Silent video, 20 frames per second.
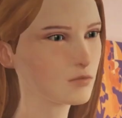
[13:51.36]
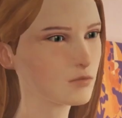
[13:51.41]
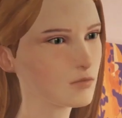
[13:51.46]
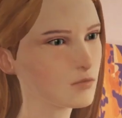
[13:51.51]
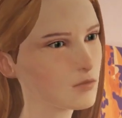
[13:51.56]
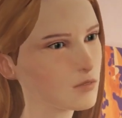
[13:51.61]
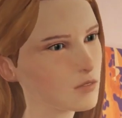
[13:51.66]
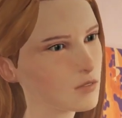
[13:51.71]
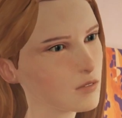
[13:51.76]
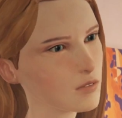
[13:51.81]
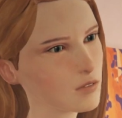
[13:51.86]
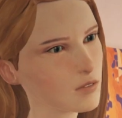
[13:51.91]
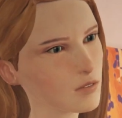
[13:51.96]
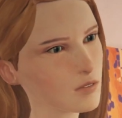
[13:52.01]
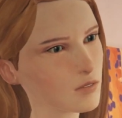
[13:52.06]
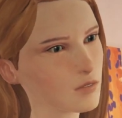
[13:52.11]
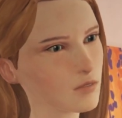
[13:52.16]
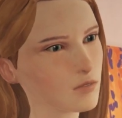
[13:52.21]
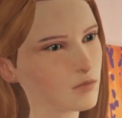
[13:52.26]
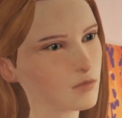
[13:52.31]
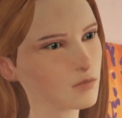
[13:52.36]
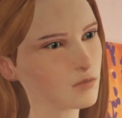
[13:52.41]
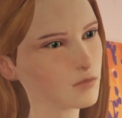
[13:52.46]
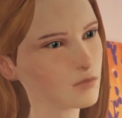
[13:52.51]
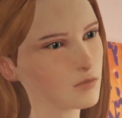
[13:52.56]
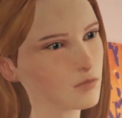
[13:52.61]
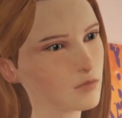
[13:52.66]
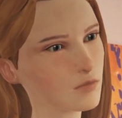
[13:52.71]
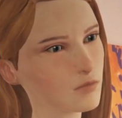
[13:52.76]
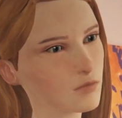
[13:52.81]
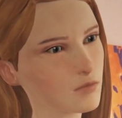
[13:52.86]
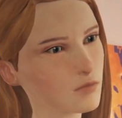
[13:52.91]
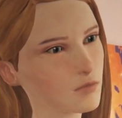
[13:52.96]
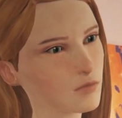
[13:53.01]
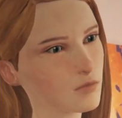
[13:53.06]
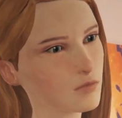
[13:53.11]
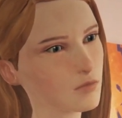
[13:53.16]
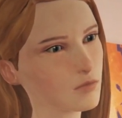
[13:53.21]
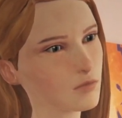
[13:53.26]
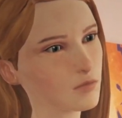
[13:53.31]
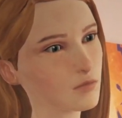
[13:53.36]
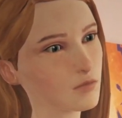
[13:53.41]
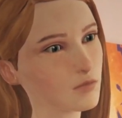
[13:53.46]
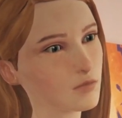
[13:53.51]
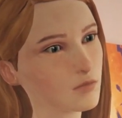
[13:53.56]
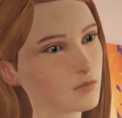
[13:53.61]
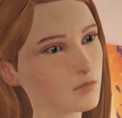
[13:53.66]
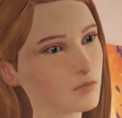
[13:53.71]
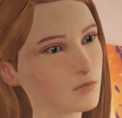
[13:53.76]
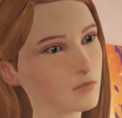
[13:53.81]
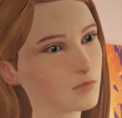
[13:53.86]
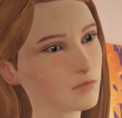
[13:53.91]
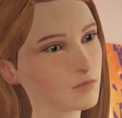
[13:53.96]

Nobody speaks.